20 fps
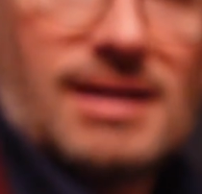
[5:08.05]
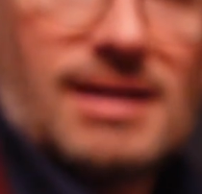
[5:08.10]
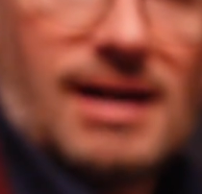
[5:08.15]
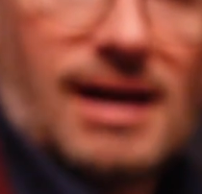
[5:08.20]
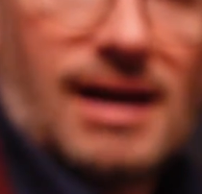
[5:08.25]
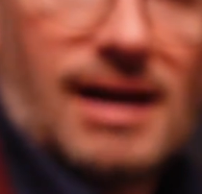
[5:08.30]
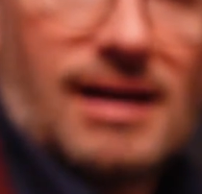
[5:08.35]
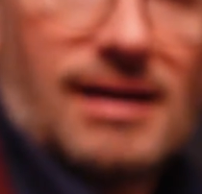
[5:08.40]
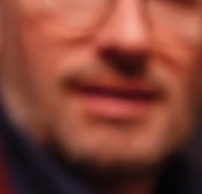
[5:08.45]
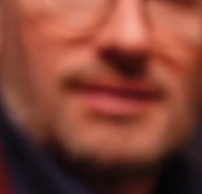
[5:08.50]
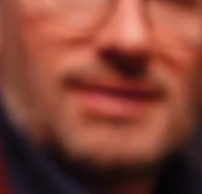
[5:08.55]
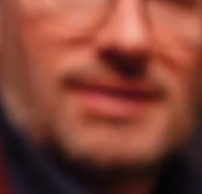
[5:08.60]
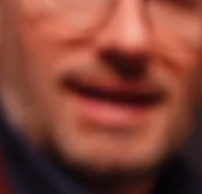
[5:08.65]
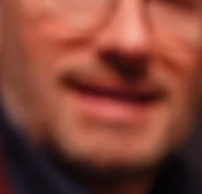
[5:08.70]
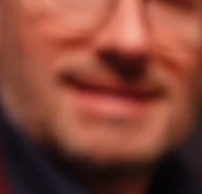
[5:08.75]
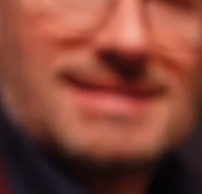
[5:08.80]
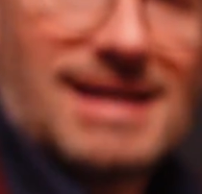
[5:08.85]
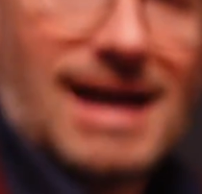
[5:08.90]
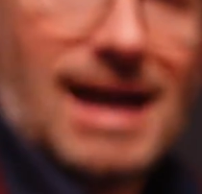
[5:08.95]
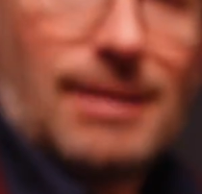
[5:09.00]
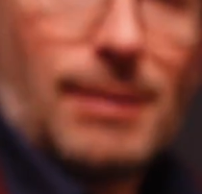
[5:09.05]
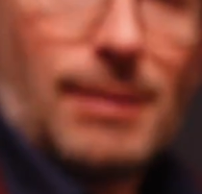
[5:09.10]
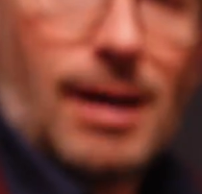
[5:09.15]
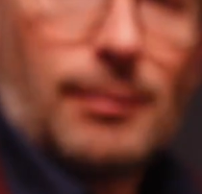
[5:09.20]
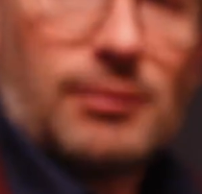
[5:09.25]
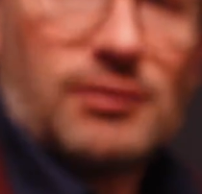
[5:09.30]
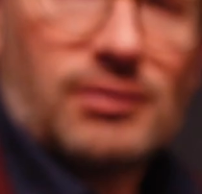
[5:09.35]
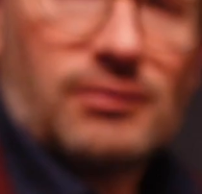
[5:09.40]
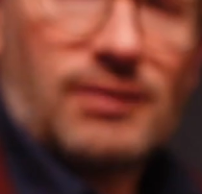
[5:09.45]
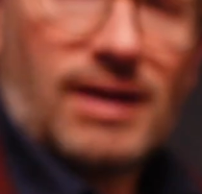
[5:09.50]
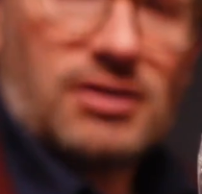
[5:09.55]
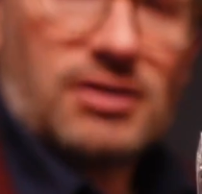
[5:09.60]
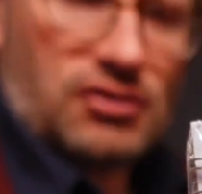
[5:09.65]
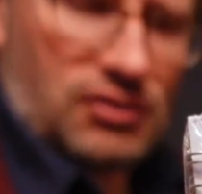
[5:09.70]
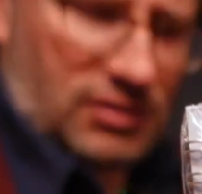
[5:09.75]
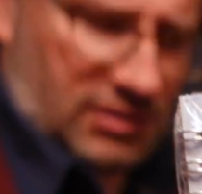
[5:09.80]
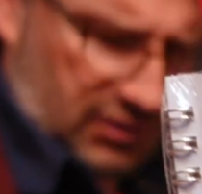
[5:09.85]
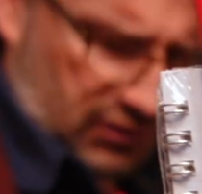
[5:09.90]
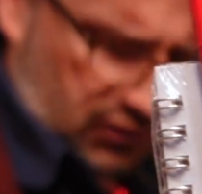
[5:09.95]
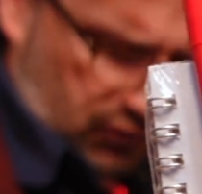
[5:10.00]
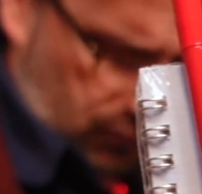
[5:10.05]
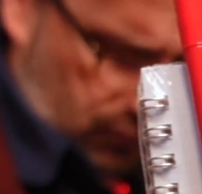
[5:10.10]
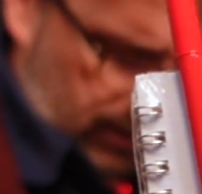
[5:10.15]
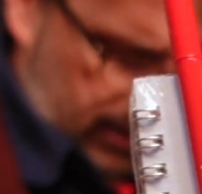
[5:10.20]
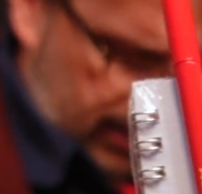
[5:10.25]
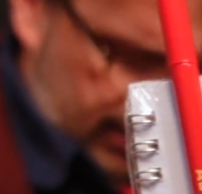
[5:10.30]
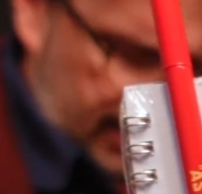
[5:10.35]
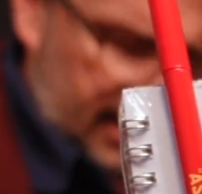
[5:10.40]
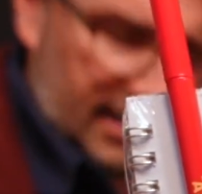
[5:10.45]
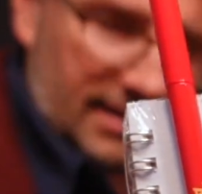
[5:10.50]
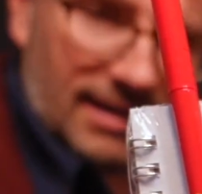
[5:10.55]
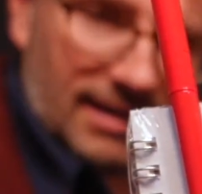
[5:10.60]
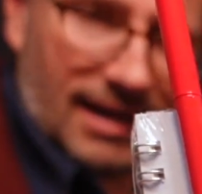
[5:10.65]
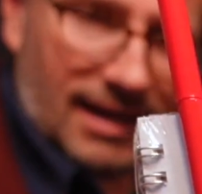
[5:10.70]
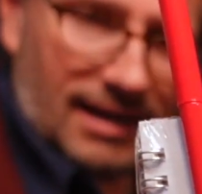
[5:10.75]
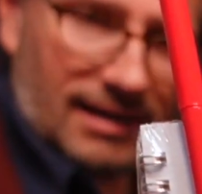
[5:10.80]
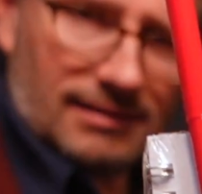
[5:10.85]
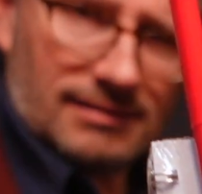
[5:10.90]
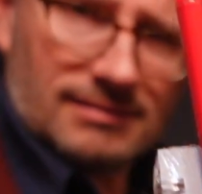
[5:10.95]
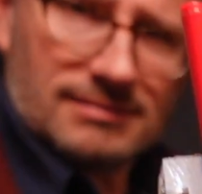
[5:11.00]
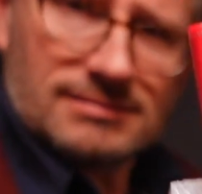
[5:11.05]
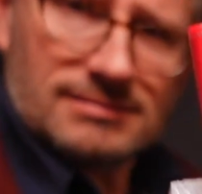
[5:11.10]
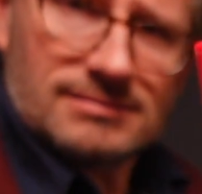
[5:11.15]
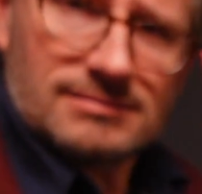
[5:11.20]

uh, nighttime observations with the uh,